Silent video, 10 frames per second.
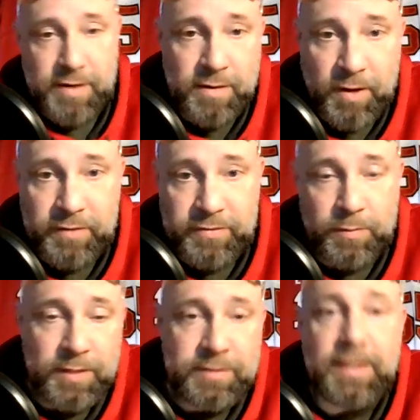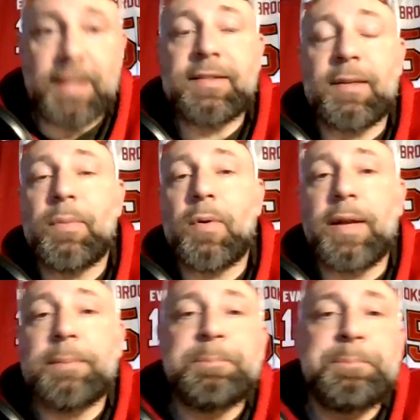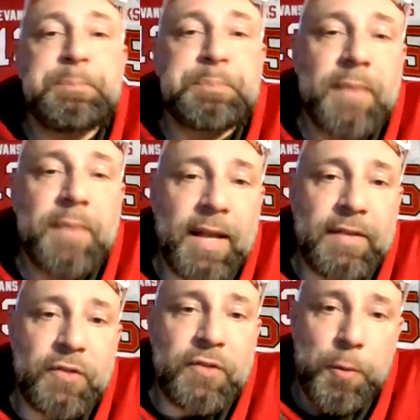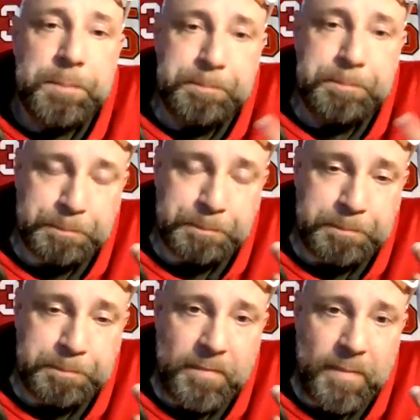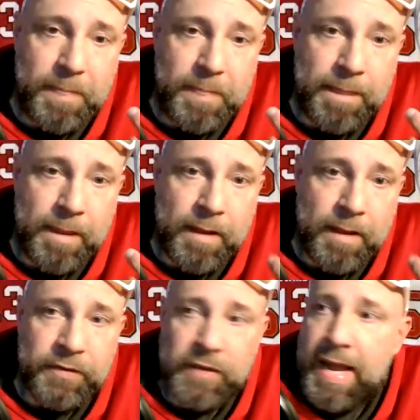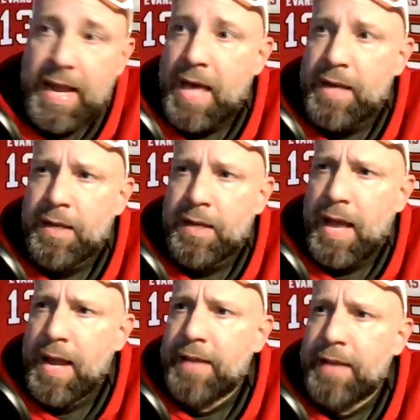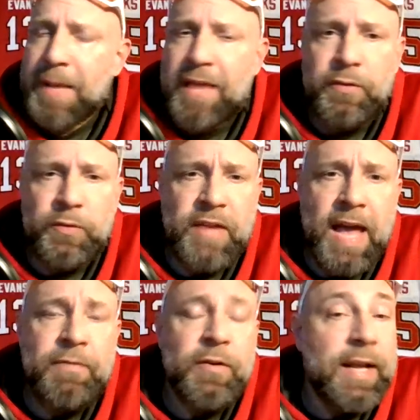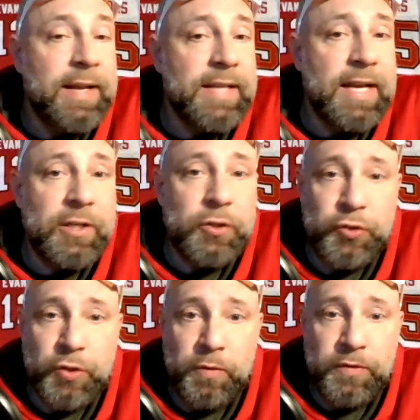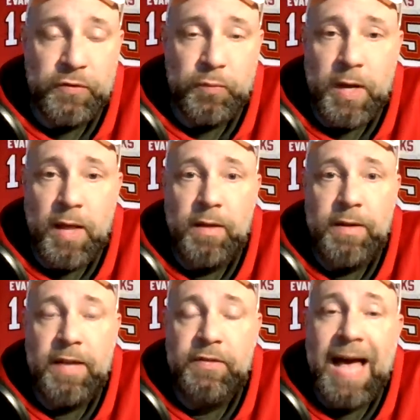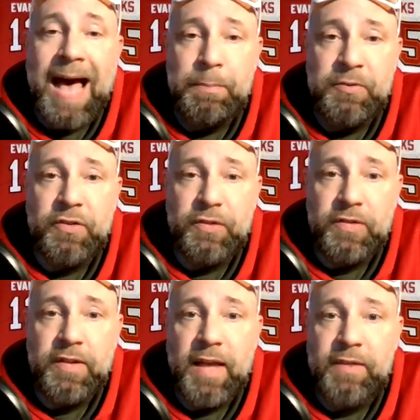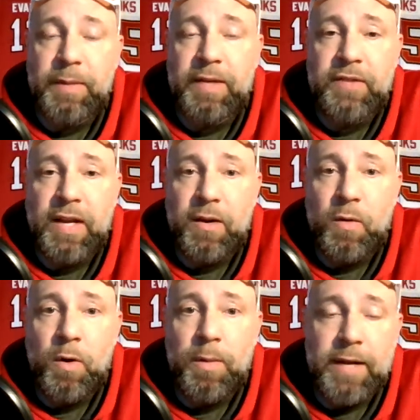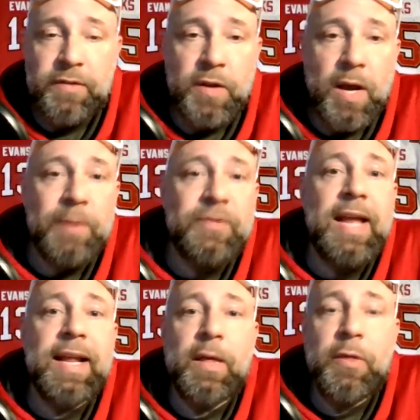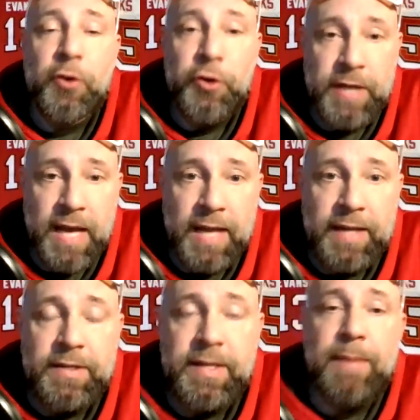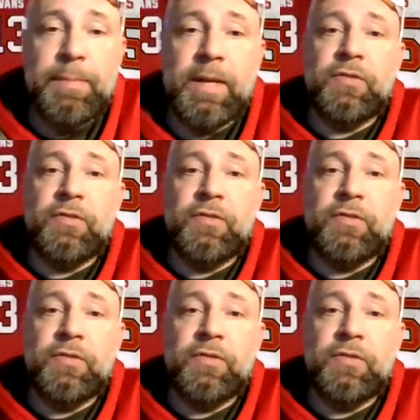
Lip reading: Russell Wilson at some point. And so, because I had Matthew Stafford and Daniel Jones as well as options as my second quarterback. So now I was adding a third guy into that mix.